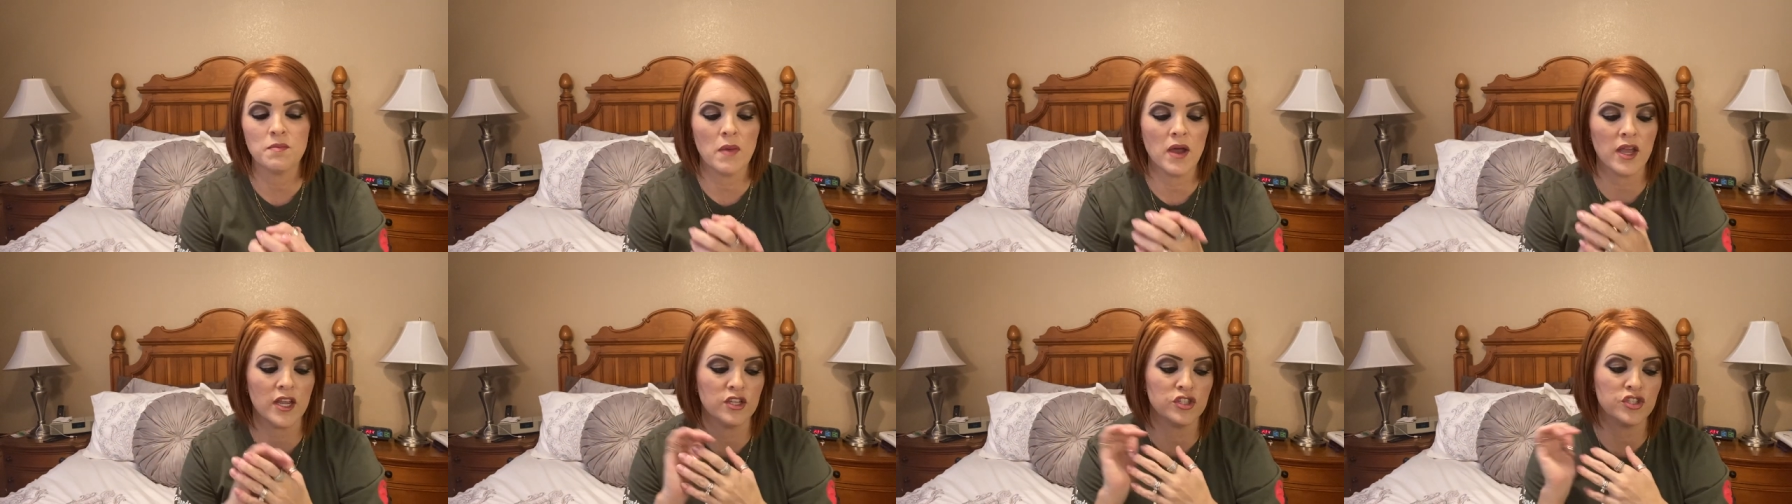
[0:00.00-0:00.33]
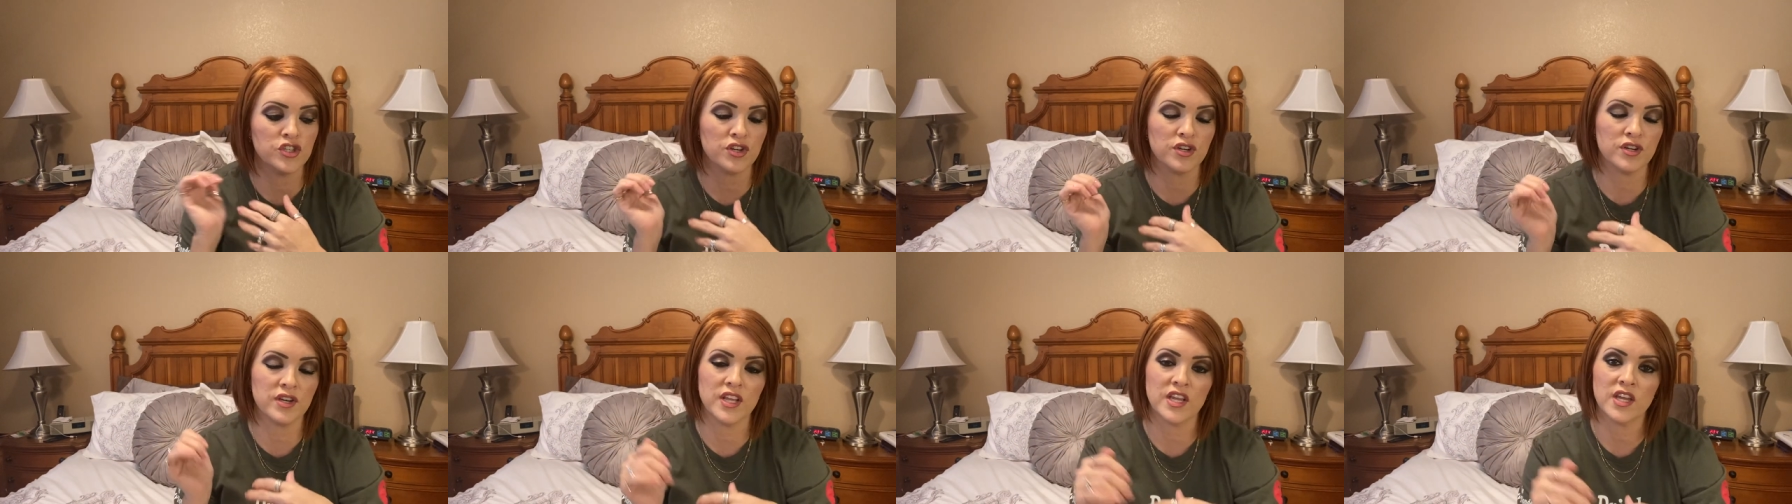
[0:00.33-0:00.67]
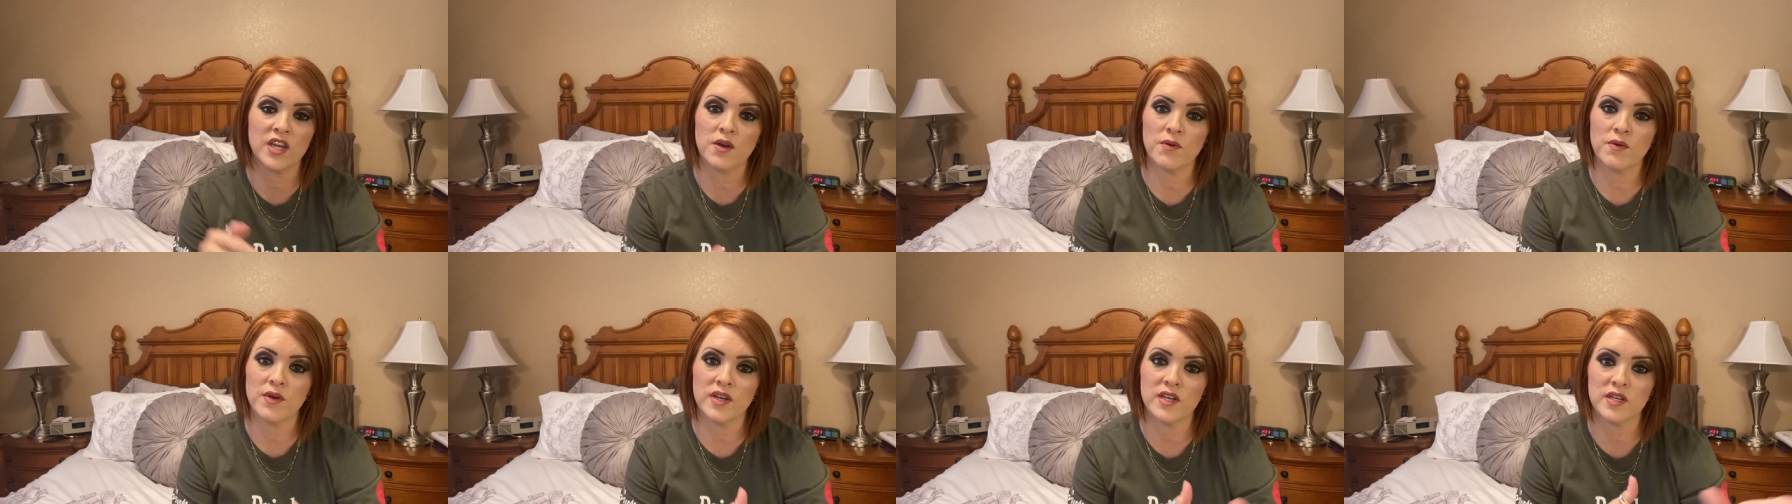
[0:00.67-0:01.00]
my journey
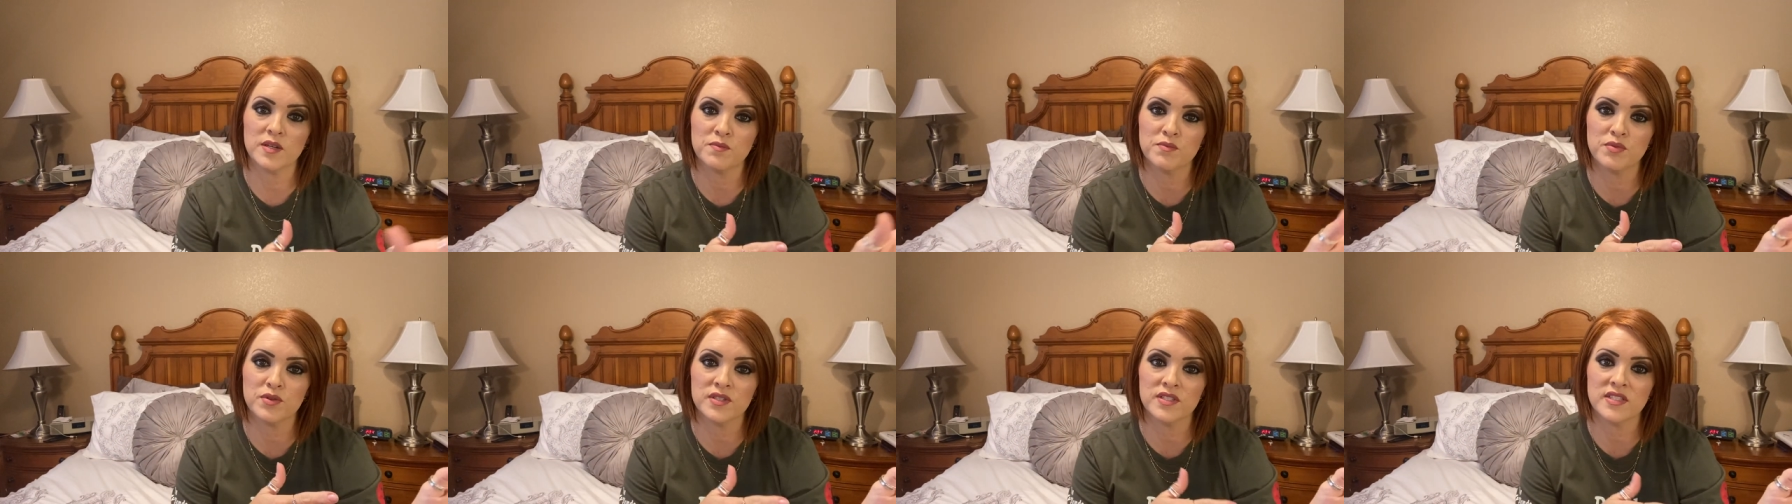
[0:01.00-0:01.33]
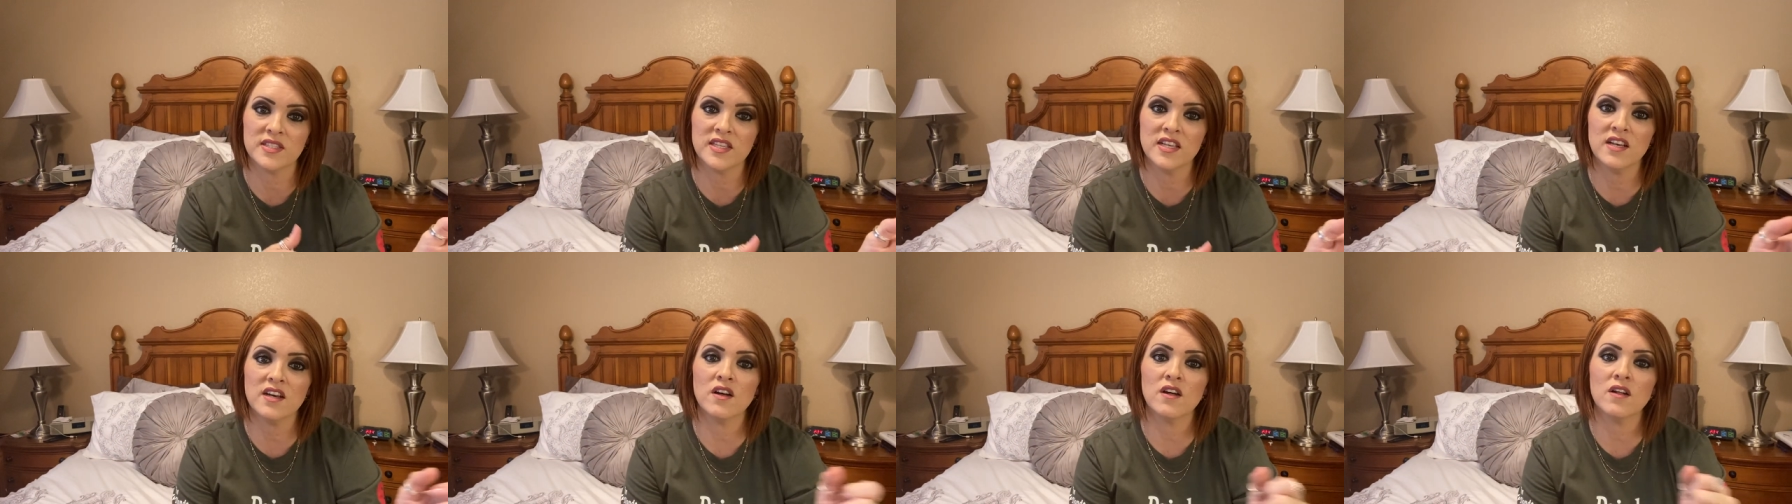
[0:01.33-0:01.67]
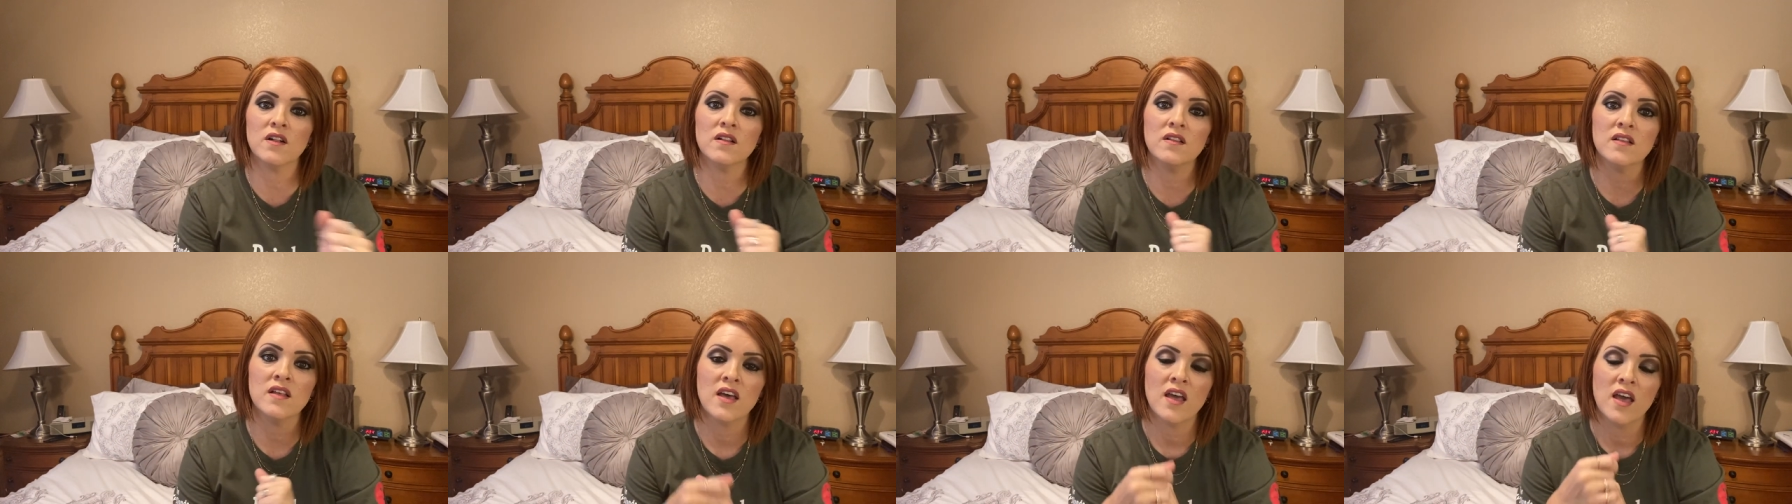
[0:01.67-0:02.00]
going to
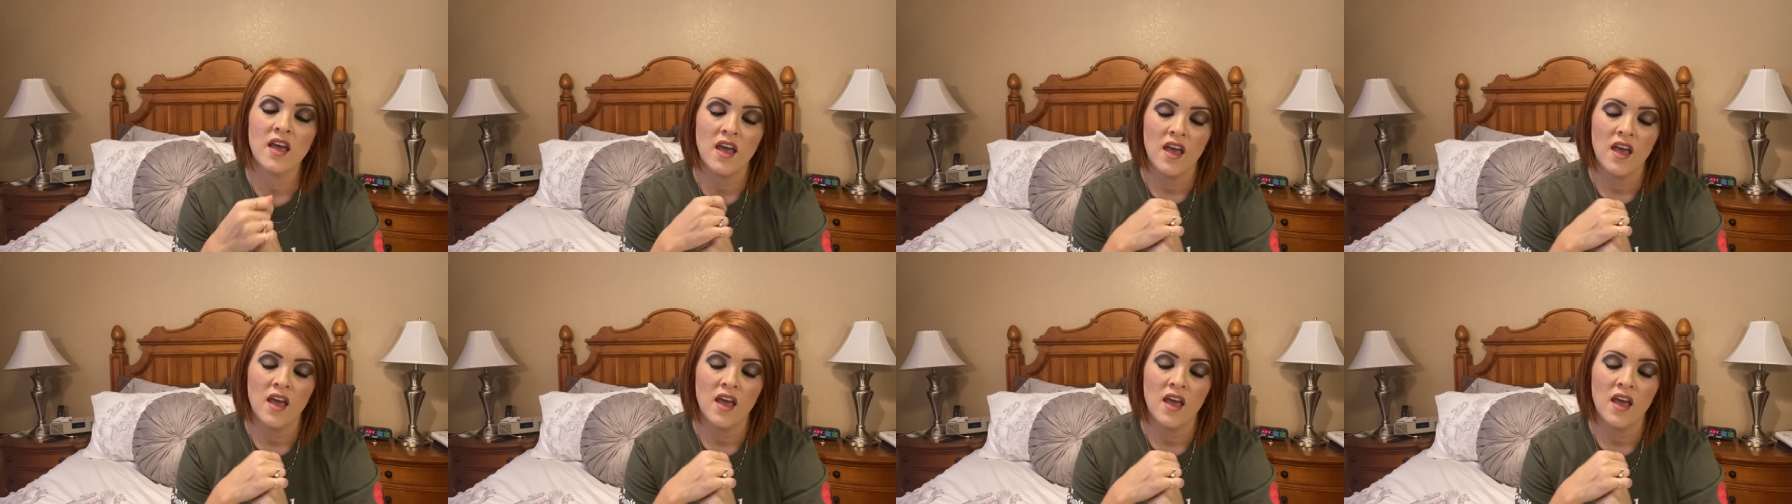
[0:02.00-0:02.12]
Brazil.